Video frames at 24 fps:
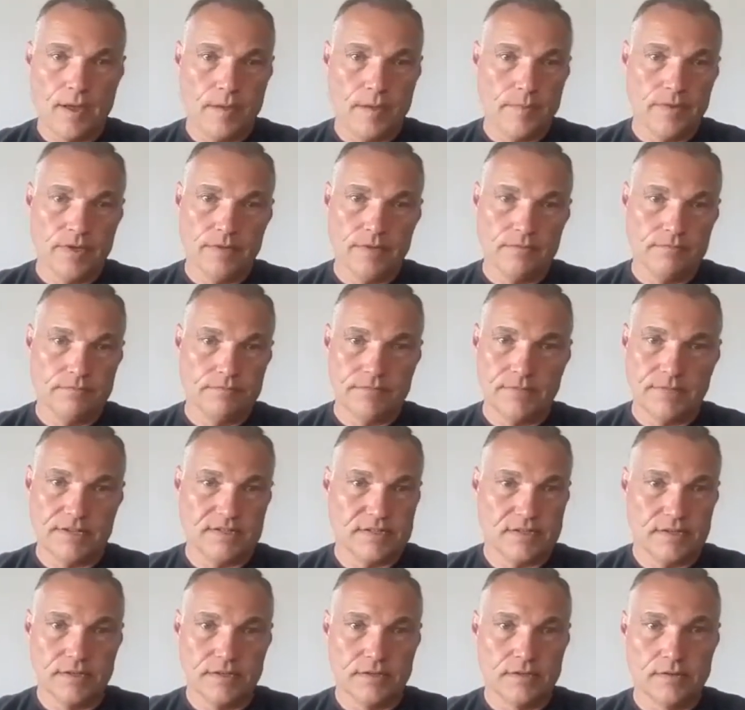I mean,
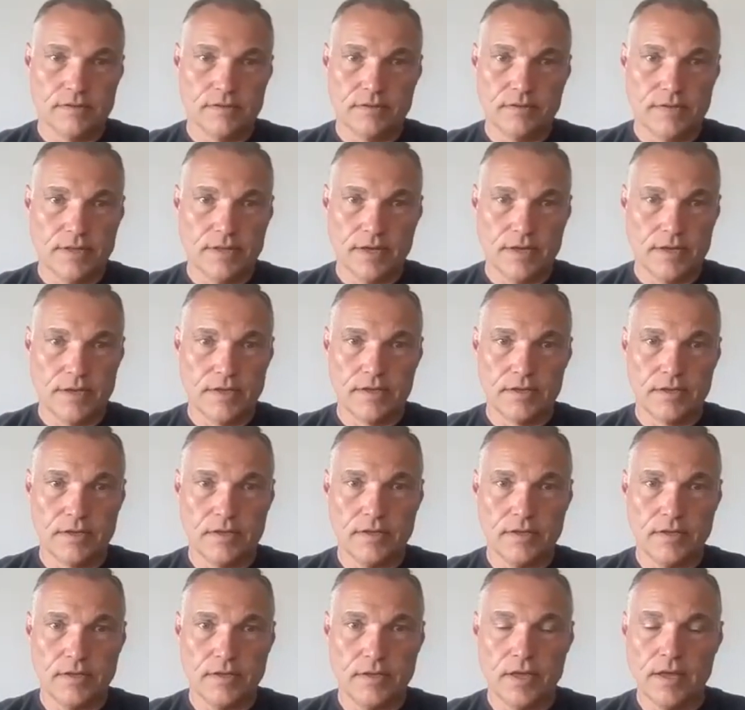that's it. That
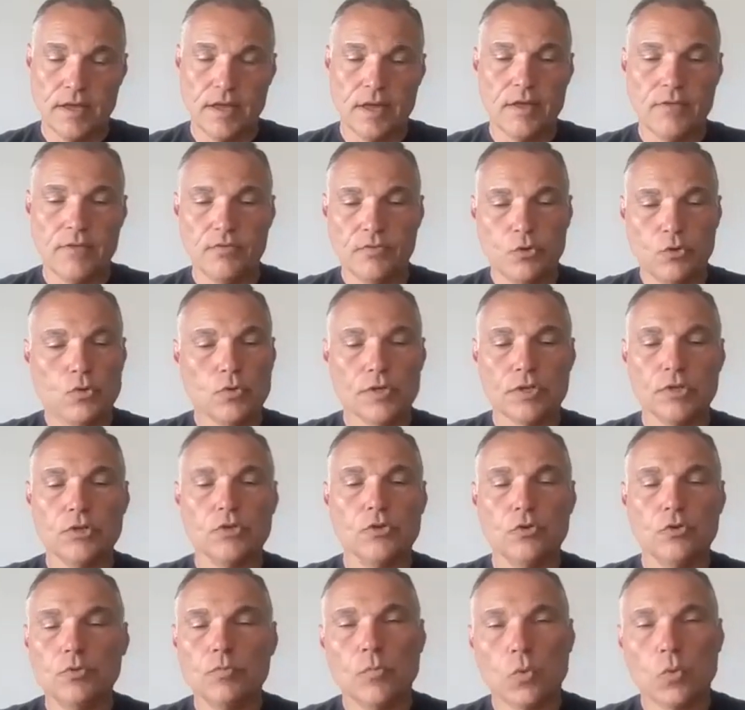you
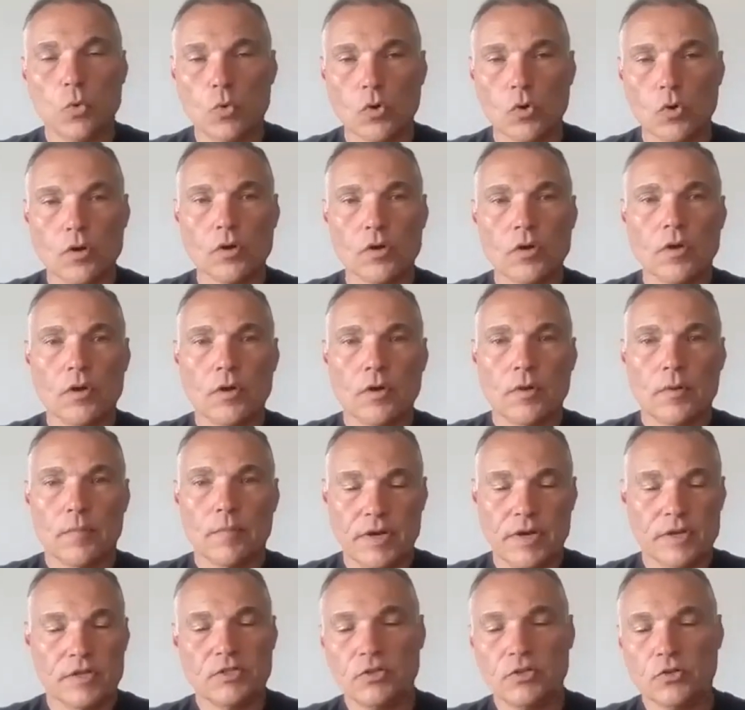can do more,
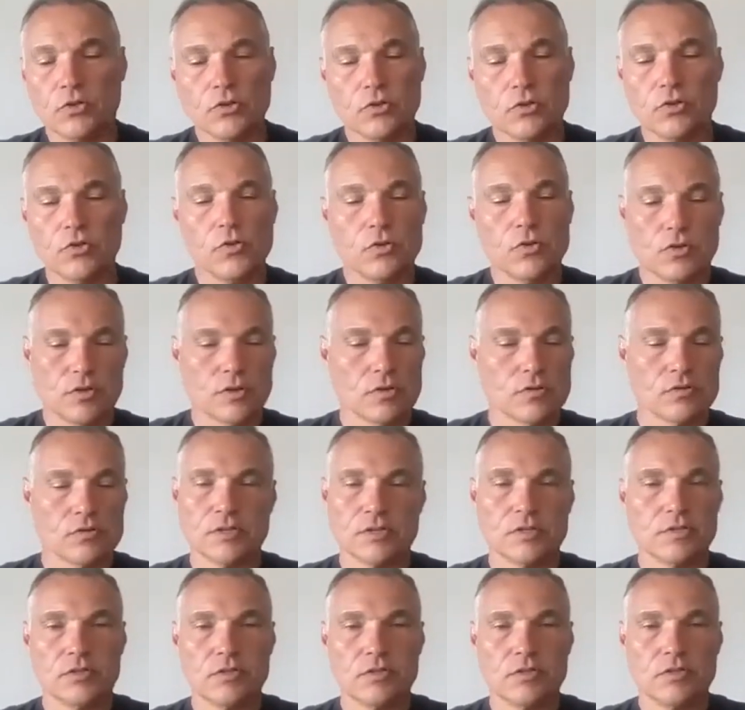but until you're doing those
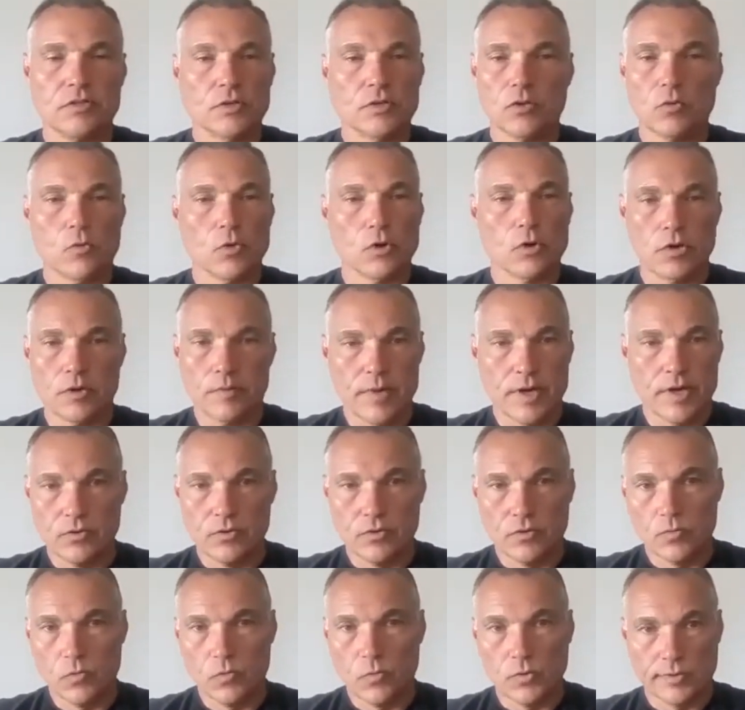things, you don't need to worry about
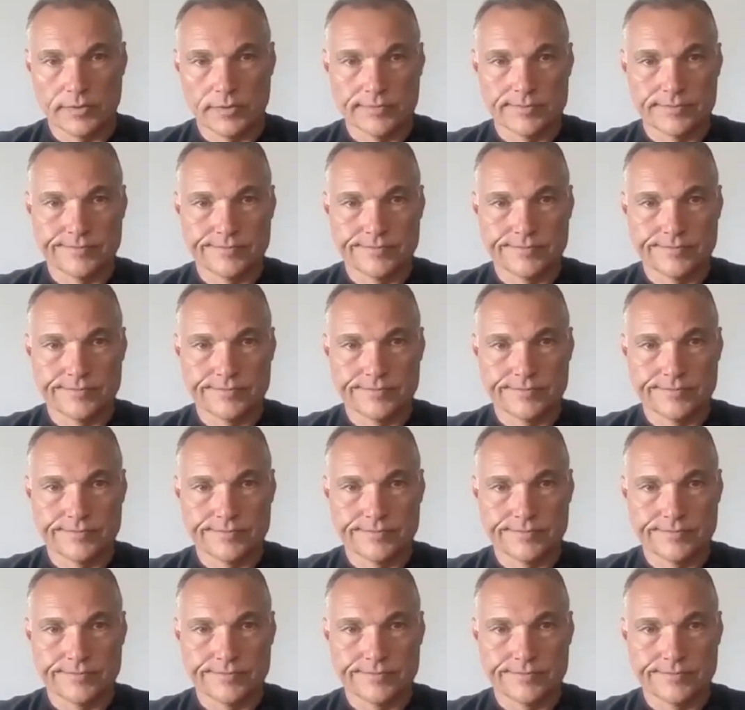doing more.